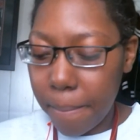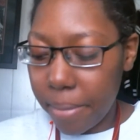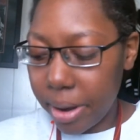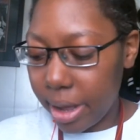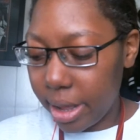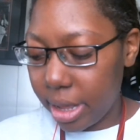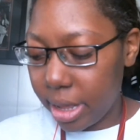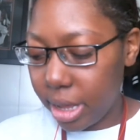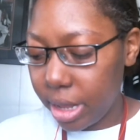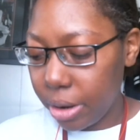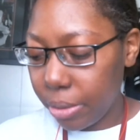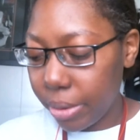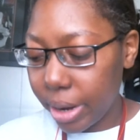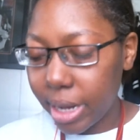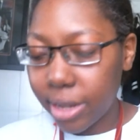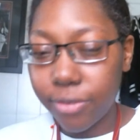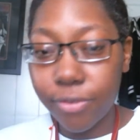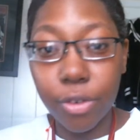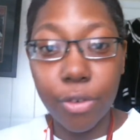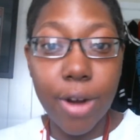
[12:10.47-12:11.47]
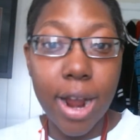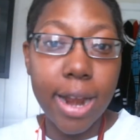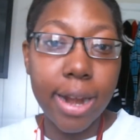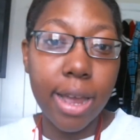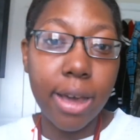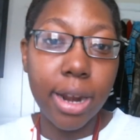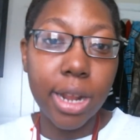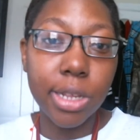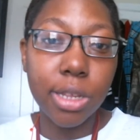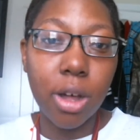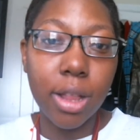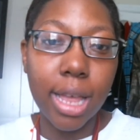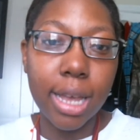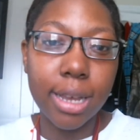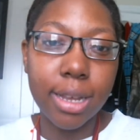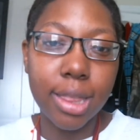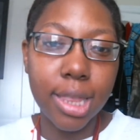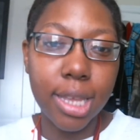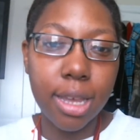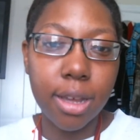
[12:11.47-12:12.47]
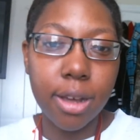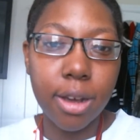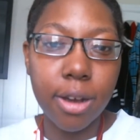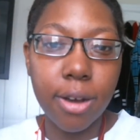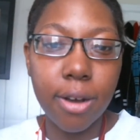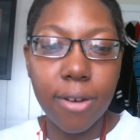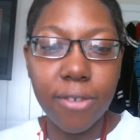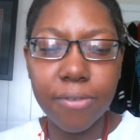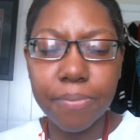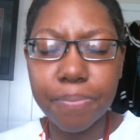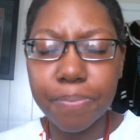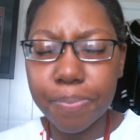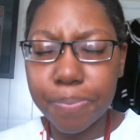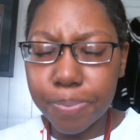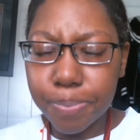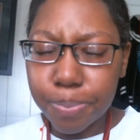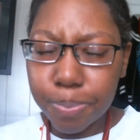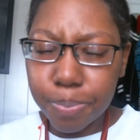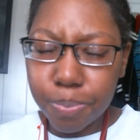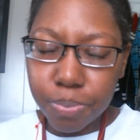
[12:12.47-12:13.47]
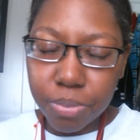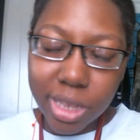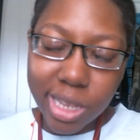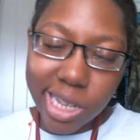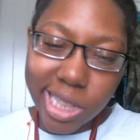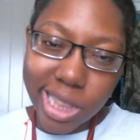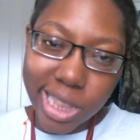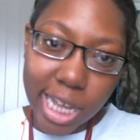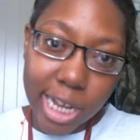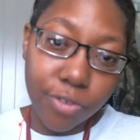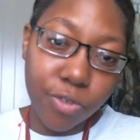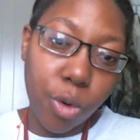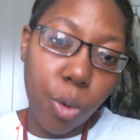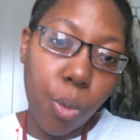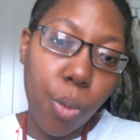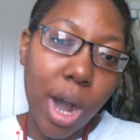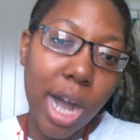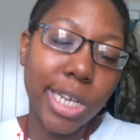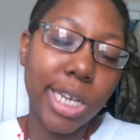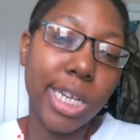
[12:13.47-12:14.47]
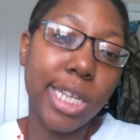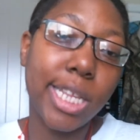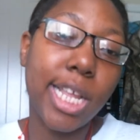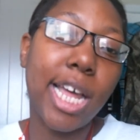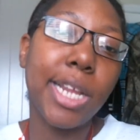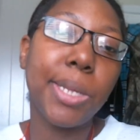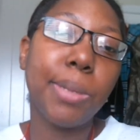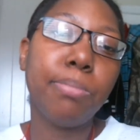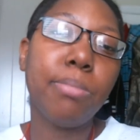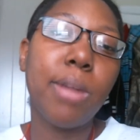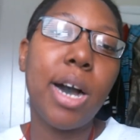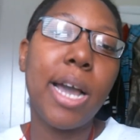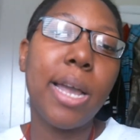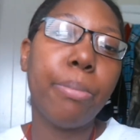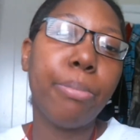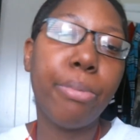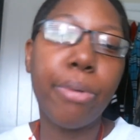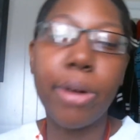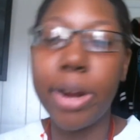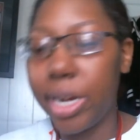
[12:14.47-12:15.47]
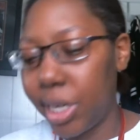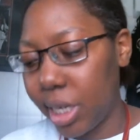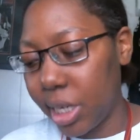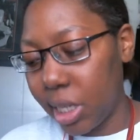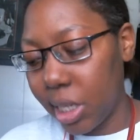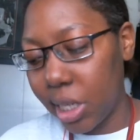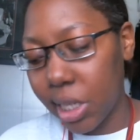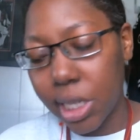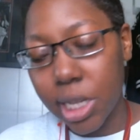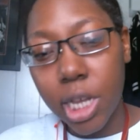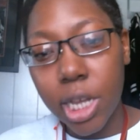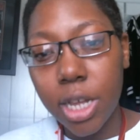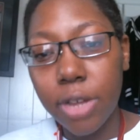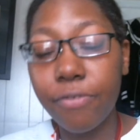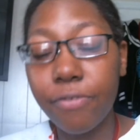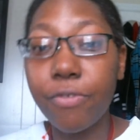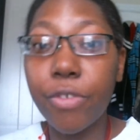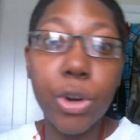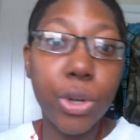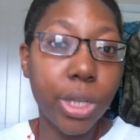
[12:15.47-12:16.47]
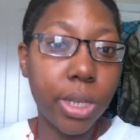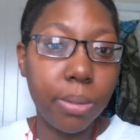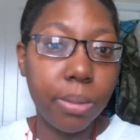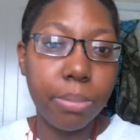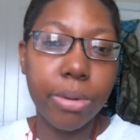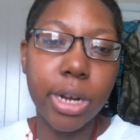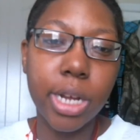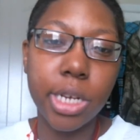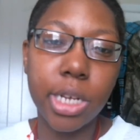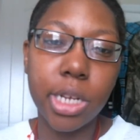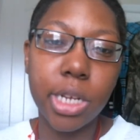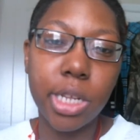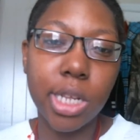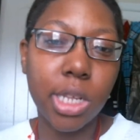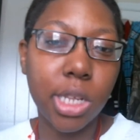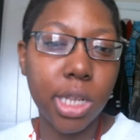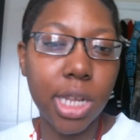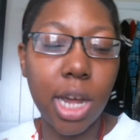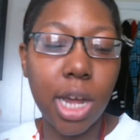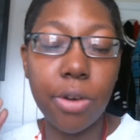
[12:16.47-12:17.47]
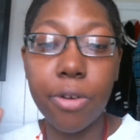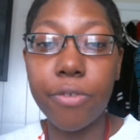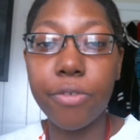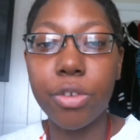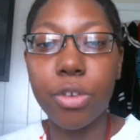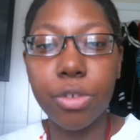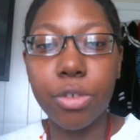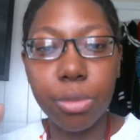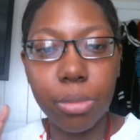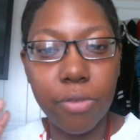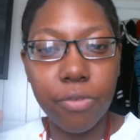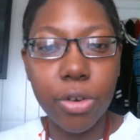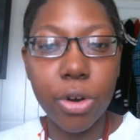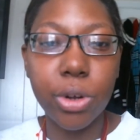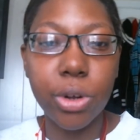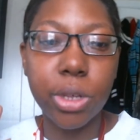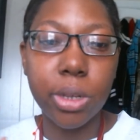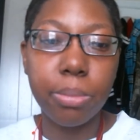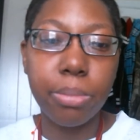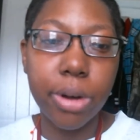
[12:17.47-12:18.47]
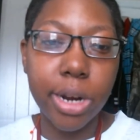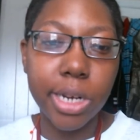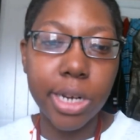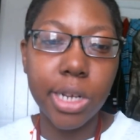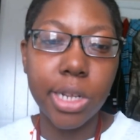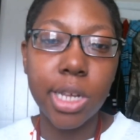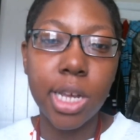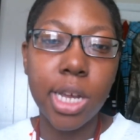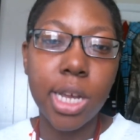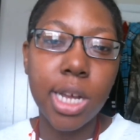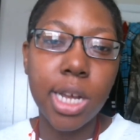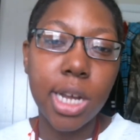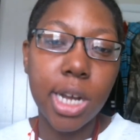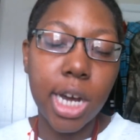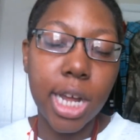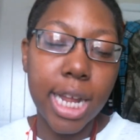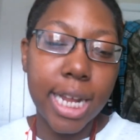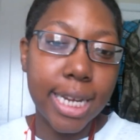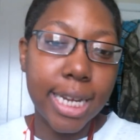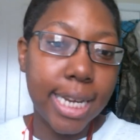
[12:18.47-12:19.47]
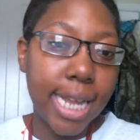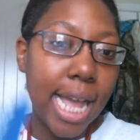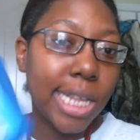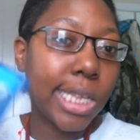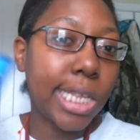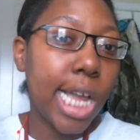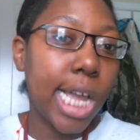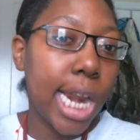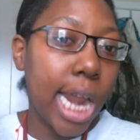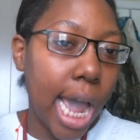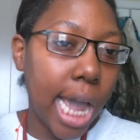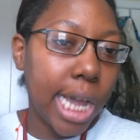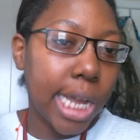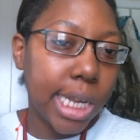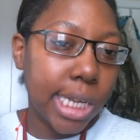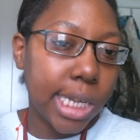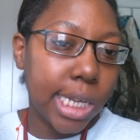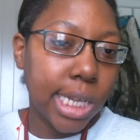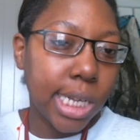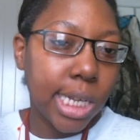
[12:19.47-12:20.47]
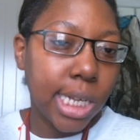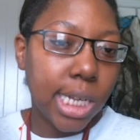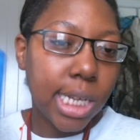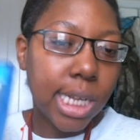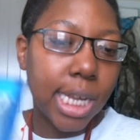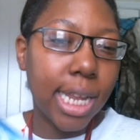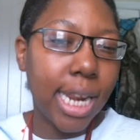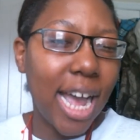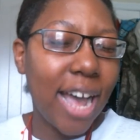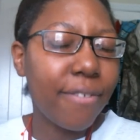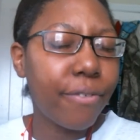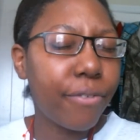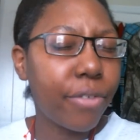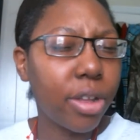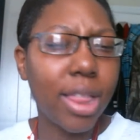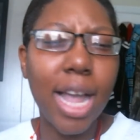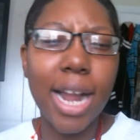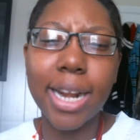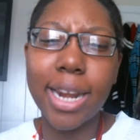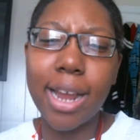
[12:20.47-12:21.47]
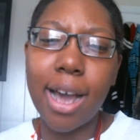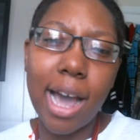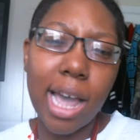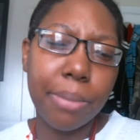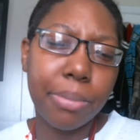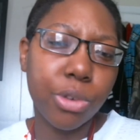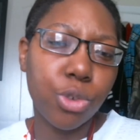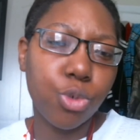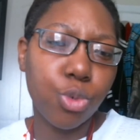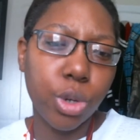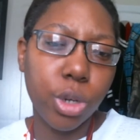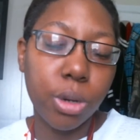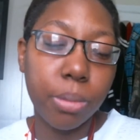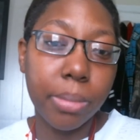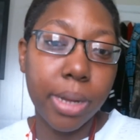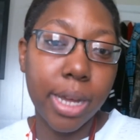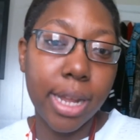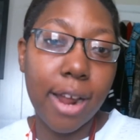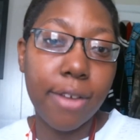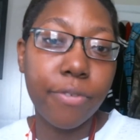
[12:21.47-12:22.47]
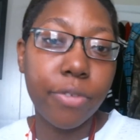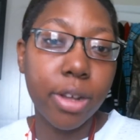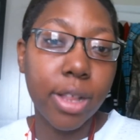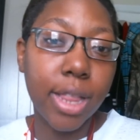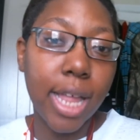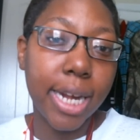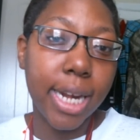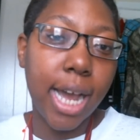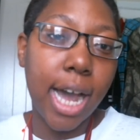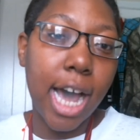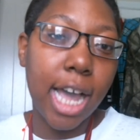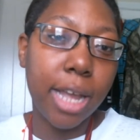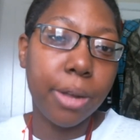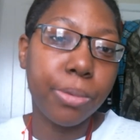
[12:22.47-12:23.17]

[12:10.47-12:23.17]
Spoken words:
But anyways, for right now, that's all I can think of. Thanks for watching. That is my first impressions. This is not a review. It's my first impressions of the Destiny. And I feel like the hype is real, man. I feel like